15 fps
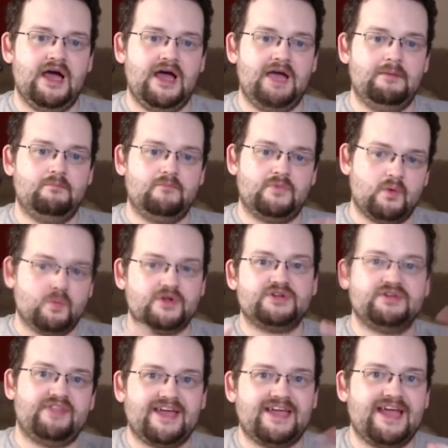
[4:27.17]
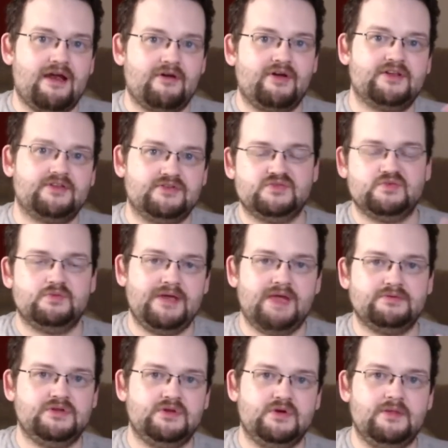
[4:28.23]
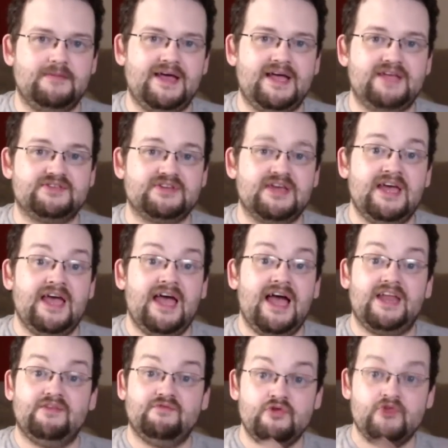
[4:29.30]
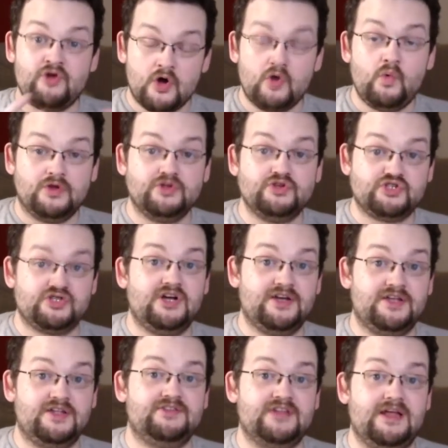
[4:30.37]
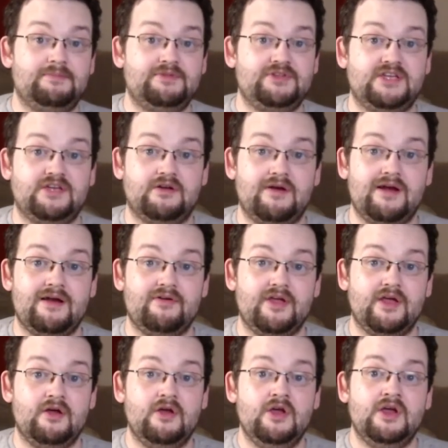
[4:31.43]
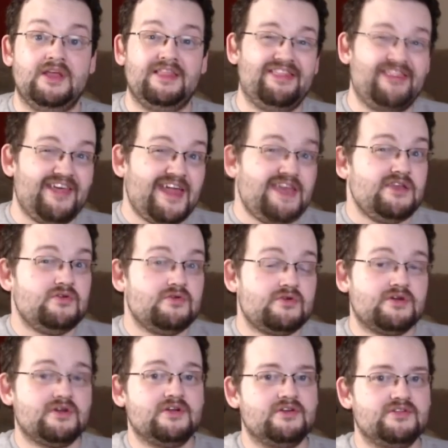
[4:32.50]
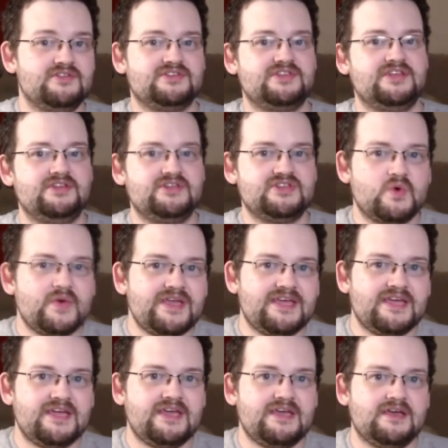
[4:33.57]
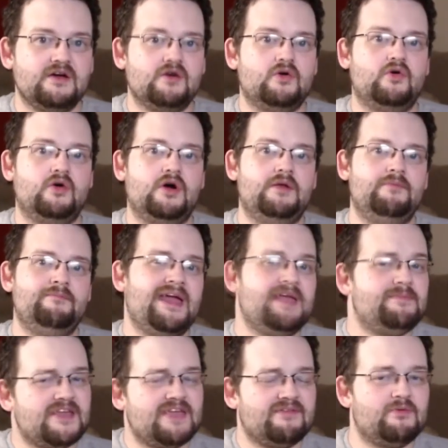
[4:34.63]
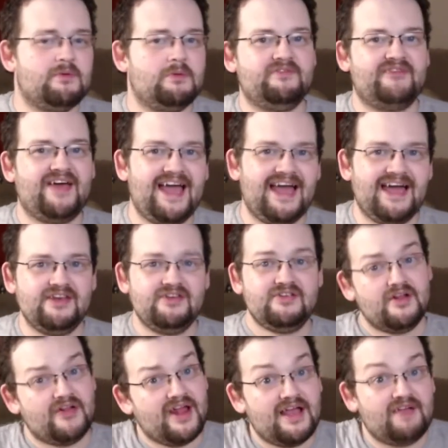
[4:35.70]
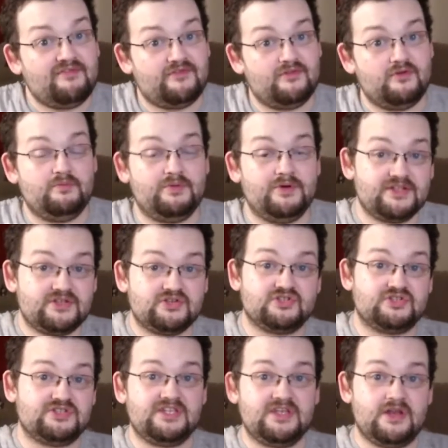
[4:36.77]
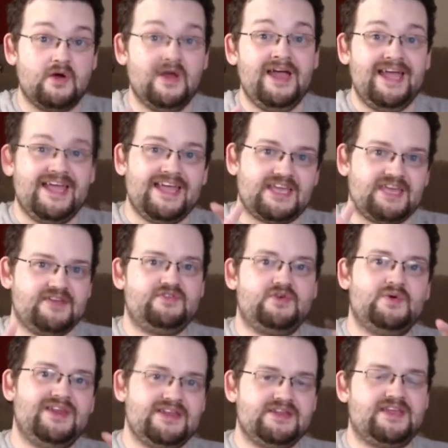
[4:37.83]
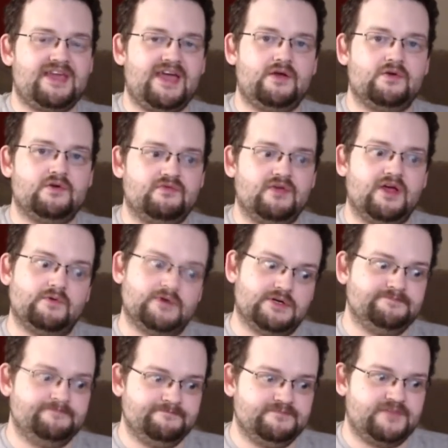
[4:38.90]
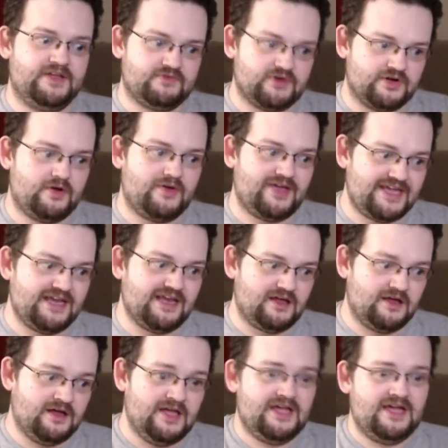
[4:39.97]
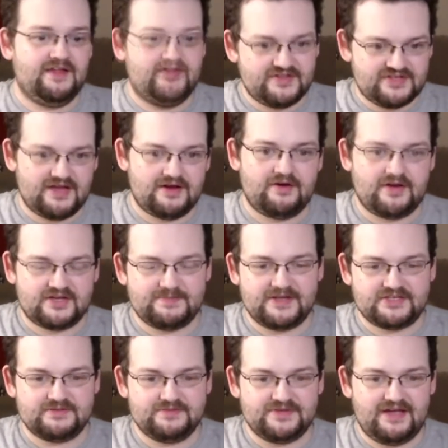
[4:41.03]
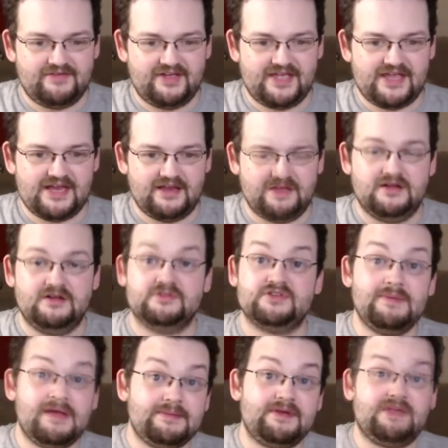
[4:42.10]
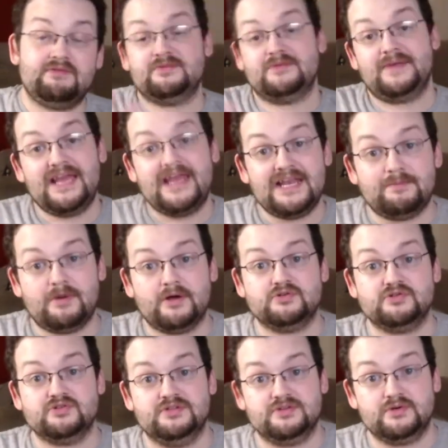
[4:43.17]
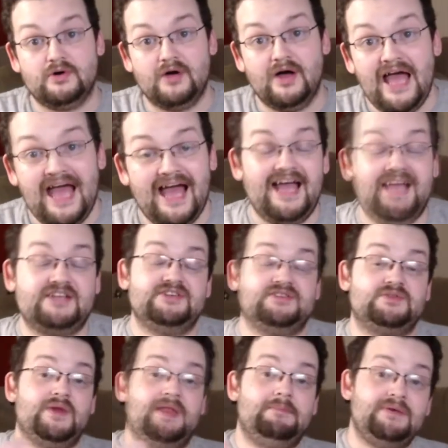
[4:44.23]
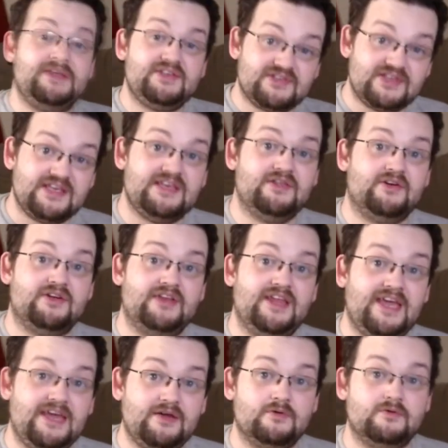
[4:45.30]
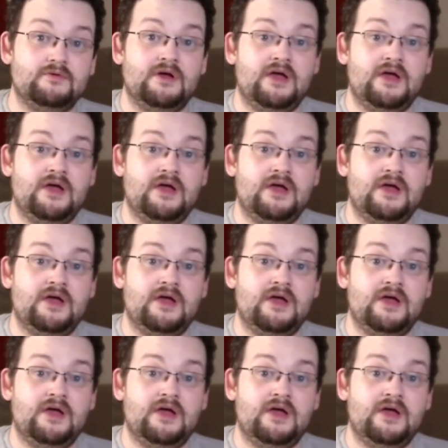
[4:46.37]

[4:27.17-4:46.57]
Like which of their characters would be able to do it the best. And if no one shines in that particular area, then you can consider tweaking it and maybe give them a bit of a hand. You don't have to, but it just, you know, it gives you an indicator of like, well, they've got no healer and this area expects them to have a healer. So maybe give them some healing potions or access to an NPC that can heal.